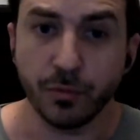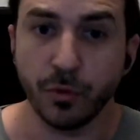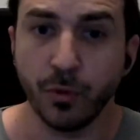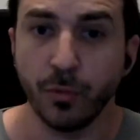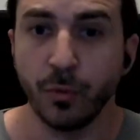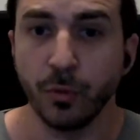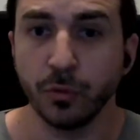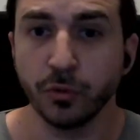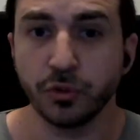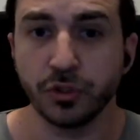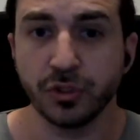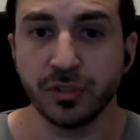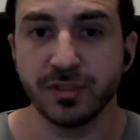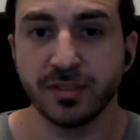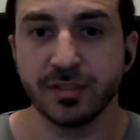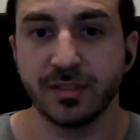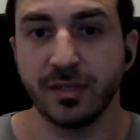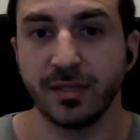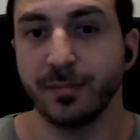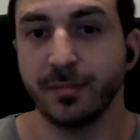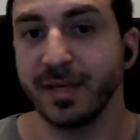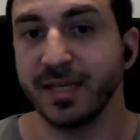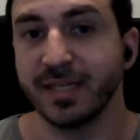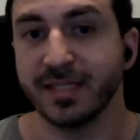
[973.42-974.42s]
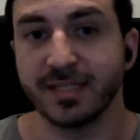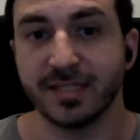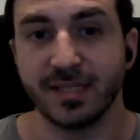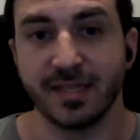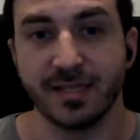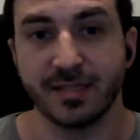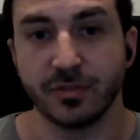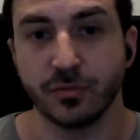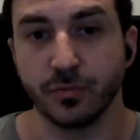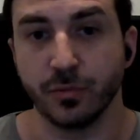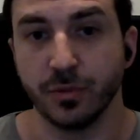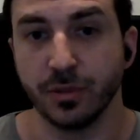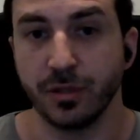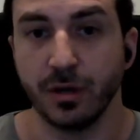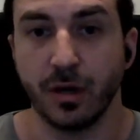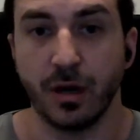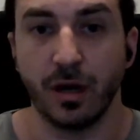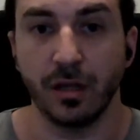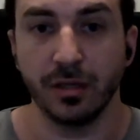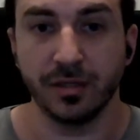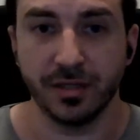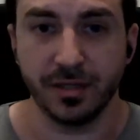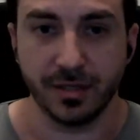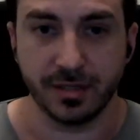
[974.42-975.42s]
promotions that make sense with
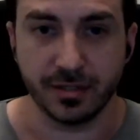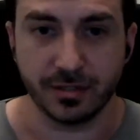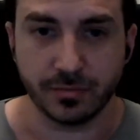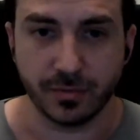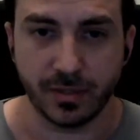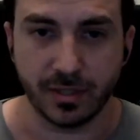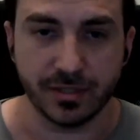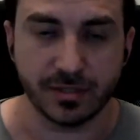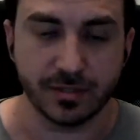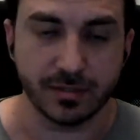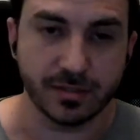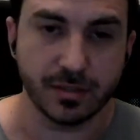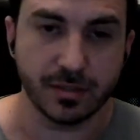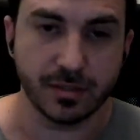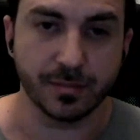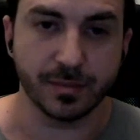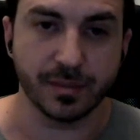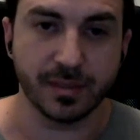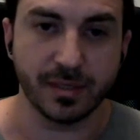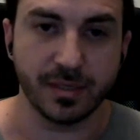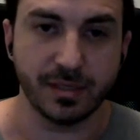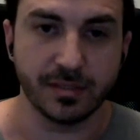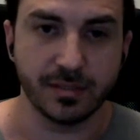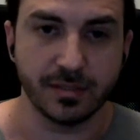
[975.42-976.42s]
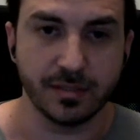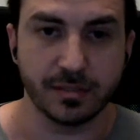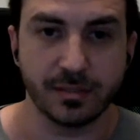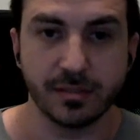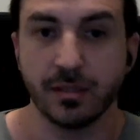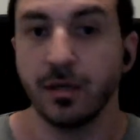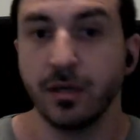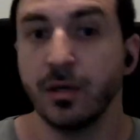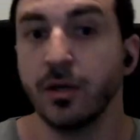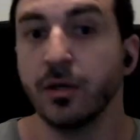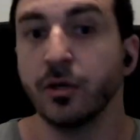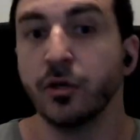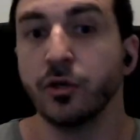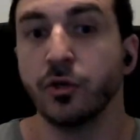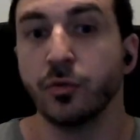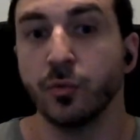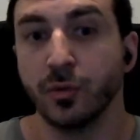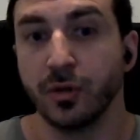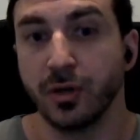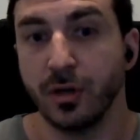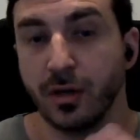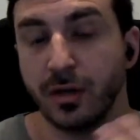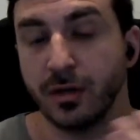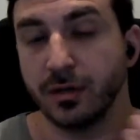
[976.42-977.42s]
holidays, right? In some cases, you
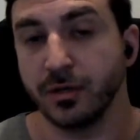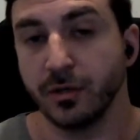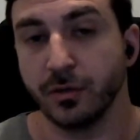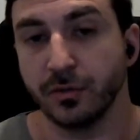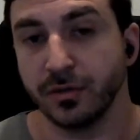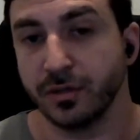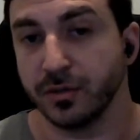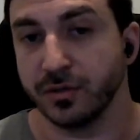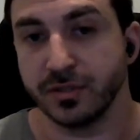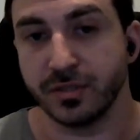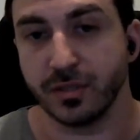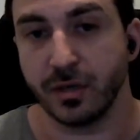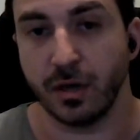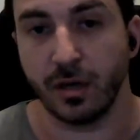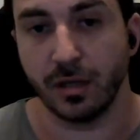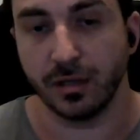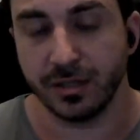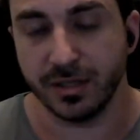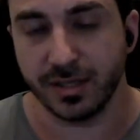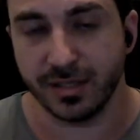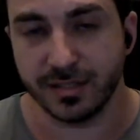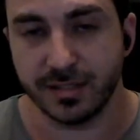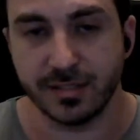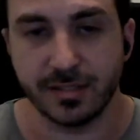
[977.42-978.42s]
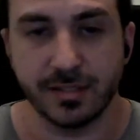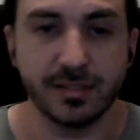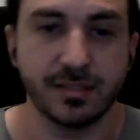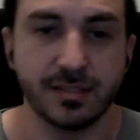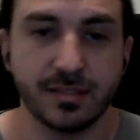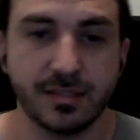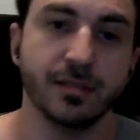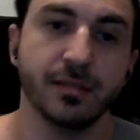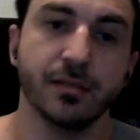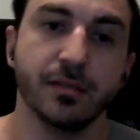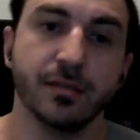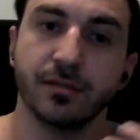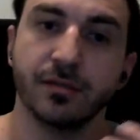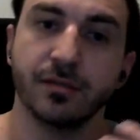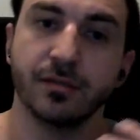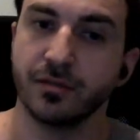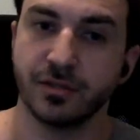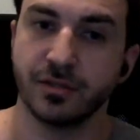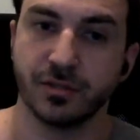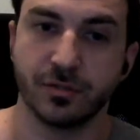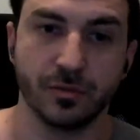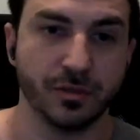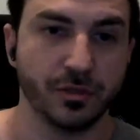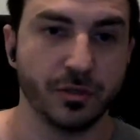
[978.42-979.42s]
want to, you know, there's a holiday season,
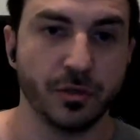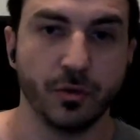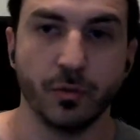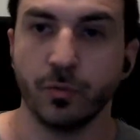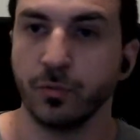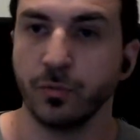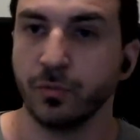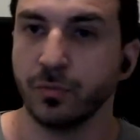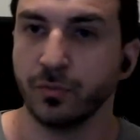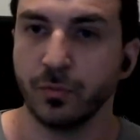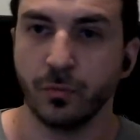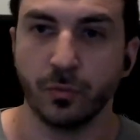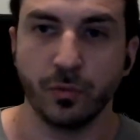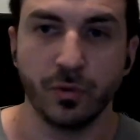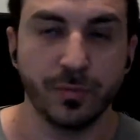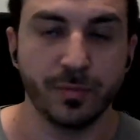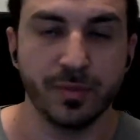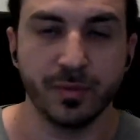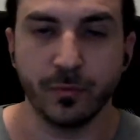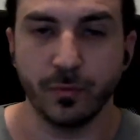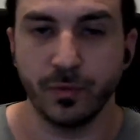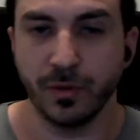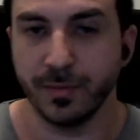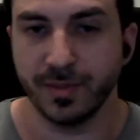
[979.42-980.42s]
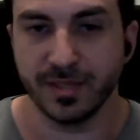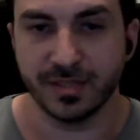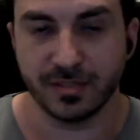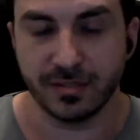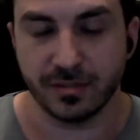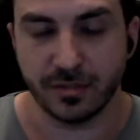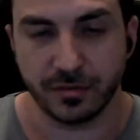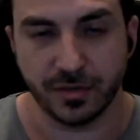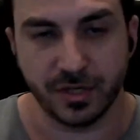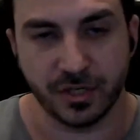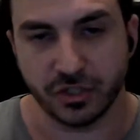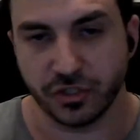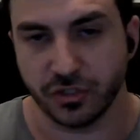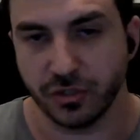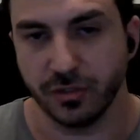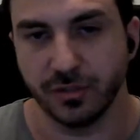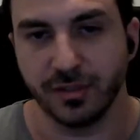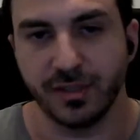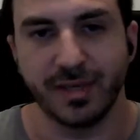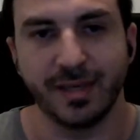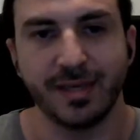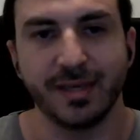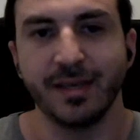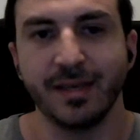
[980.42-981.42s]
there's, you know, women, Women's International
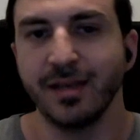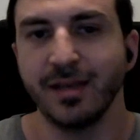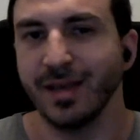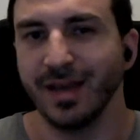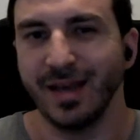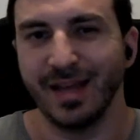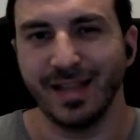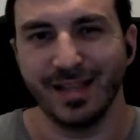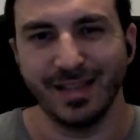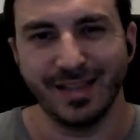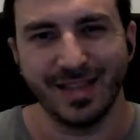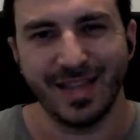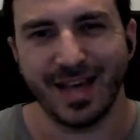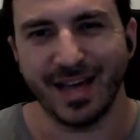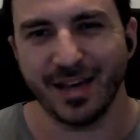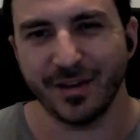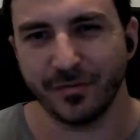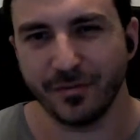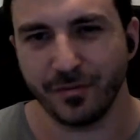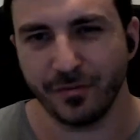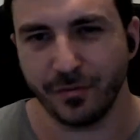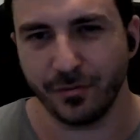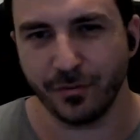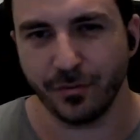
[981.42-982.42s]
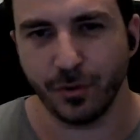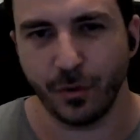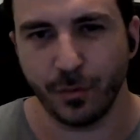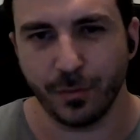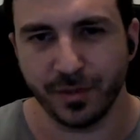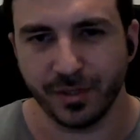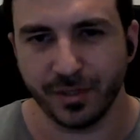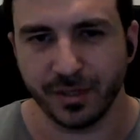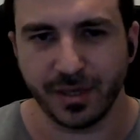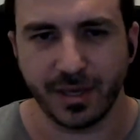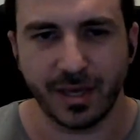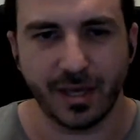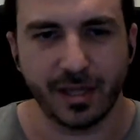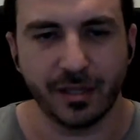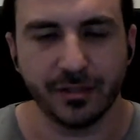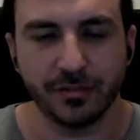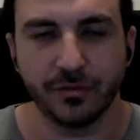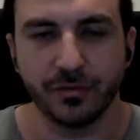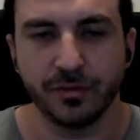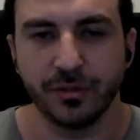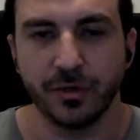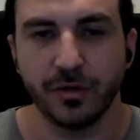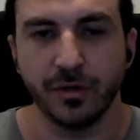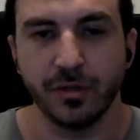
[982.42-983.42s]
Day. A lot of, if you open the
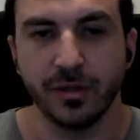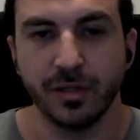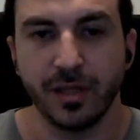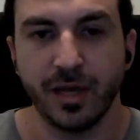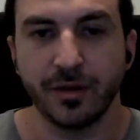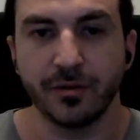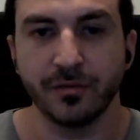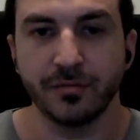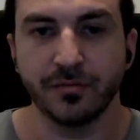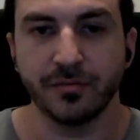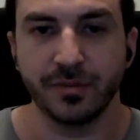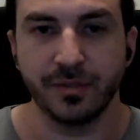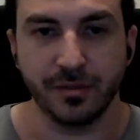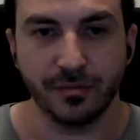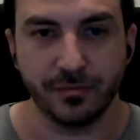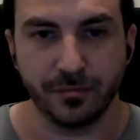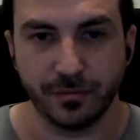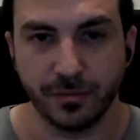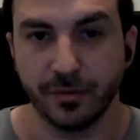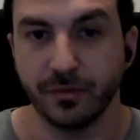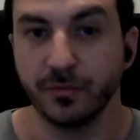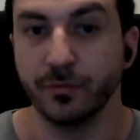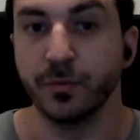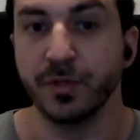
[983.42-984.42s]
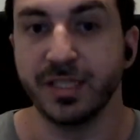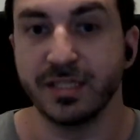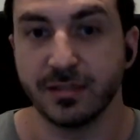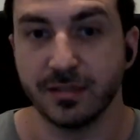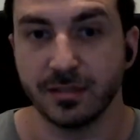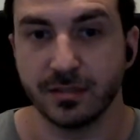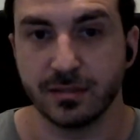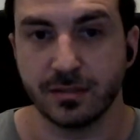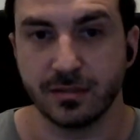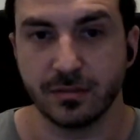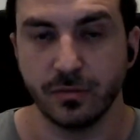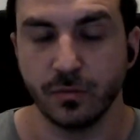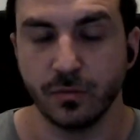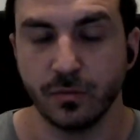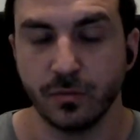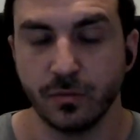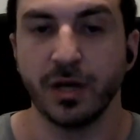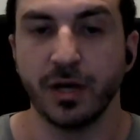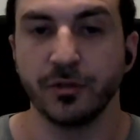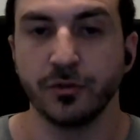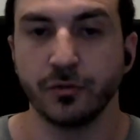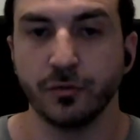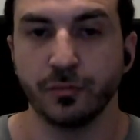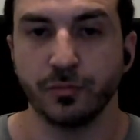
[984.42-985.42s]
calendar, there are a lot of different reasons
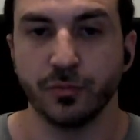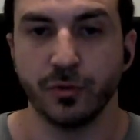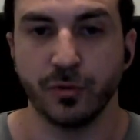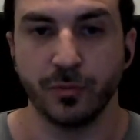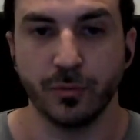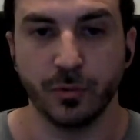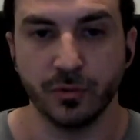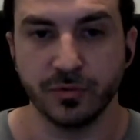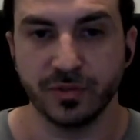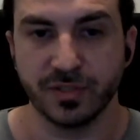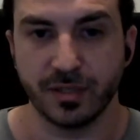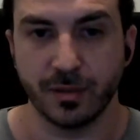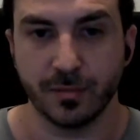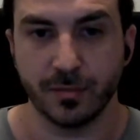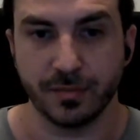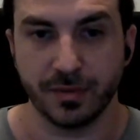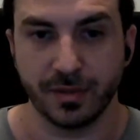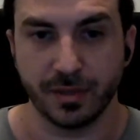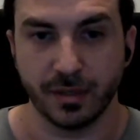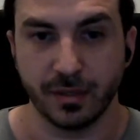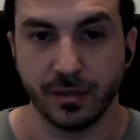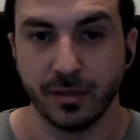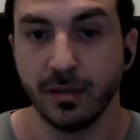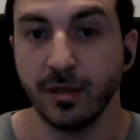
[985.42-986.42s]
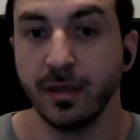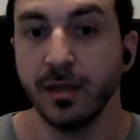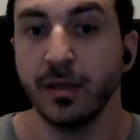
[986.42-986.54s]
why to promote something